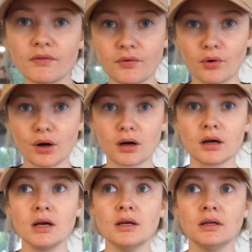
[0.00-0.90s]

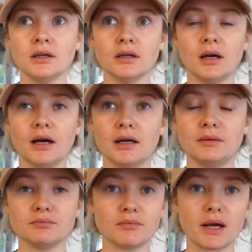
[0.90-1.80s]
for
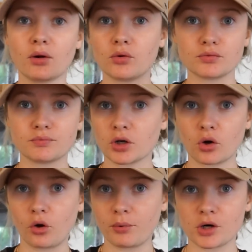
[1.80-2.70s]
my
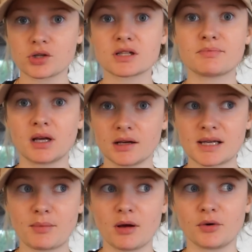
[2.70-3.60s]
whole purchase because
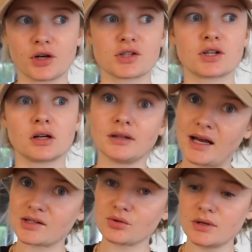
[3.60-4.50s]
I bought Morningstar
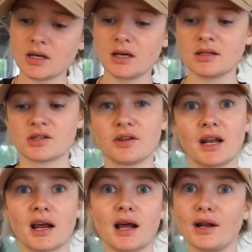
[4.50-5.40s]
last week. So
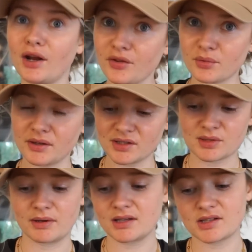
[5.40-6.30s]
then I got another one
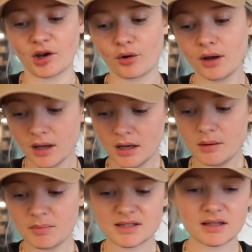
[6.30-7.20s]
this week. So
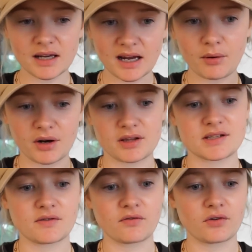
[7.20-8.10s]
basically, I got one of
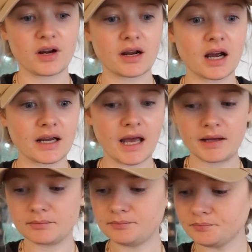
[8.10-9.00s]
these for free
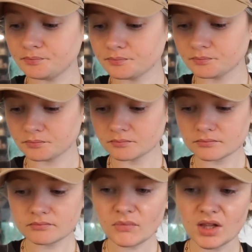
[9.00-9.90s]
again.
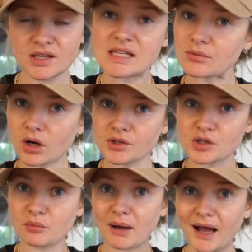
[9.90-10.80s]
These were
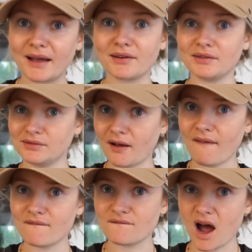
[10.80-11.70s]
also buy
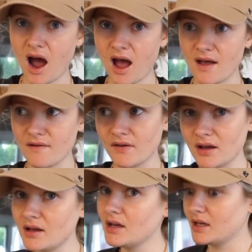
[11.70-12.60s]
5,
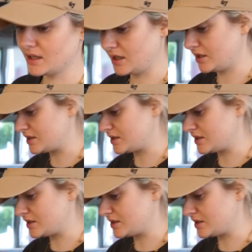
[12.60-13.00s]
get a